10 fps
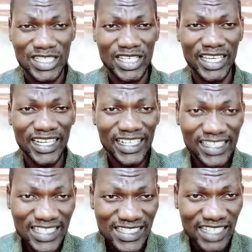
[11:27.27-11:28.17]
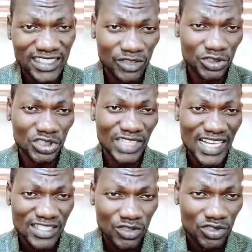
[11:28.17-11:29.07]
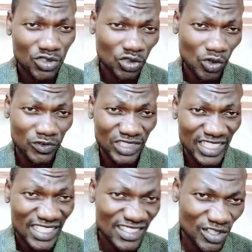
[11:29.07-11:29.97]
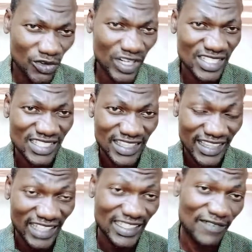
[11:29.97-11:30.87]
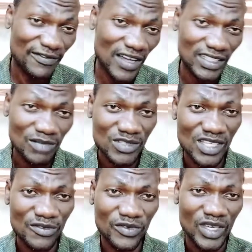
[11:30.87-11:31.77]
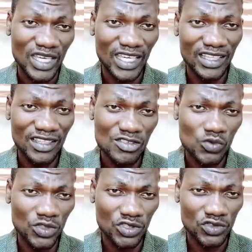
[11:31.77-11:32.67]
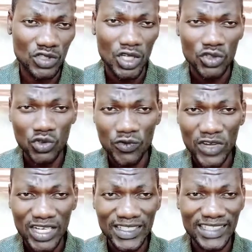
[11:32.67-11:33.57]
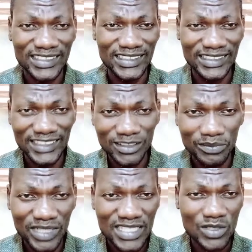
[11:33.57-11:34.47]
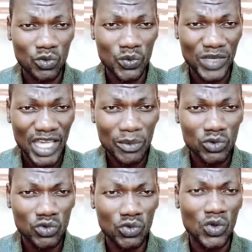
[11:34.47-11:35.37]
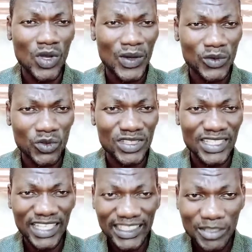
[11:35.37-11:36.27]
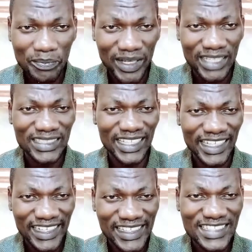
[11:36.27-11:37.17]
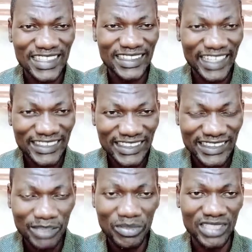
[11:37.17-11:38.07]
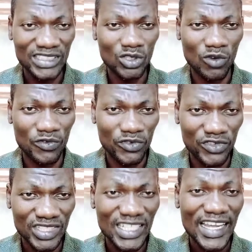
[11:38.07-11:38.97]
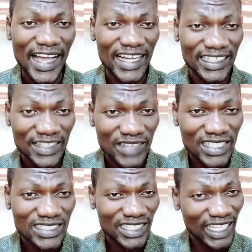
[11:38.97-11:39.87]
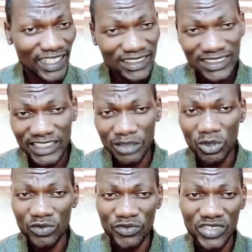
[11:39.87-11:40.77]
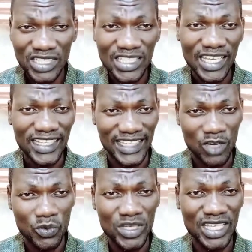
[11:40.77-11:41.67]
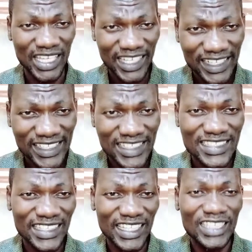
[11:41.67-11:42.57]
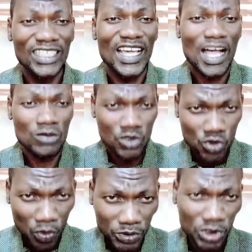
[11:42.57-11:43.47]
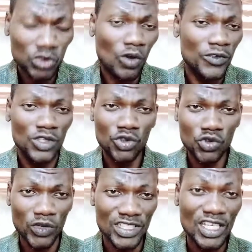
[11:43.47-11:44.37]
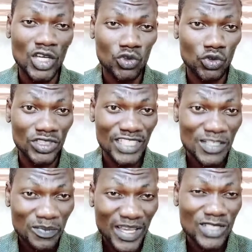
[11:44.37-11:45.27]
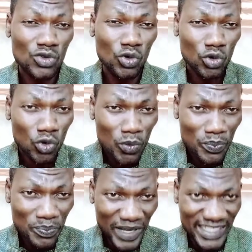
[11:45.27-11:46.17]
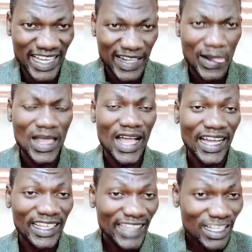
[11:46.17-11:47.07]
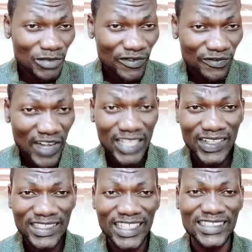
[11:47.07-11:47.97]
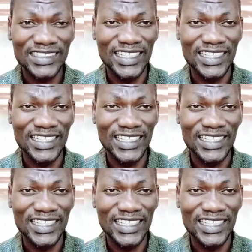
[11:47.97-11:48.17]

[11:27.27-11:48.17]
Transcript: increase their secretion as a result of these grains that found themselves in these regions. So we found out that these birds will be able to, eating pellet increase the digestibility of food, and if there's increase in digestibility of feed, there will be increase in absorption of the nutrient. So these birds grow better, and it has been found out that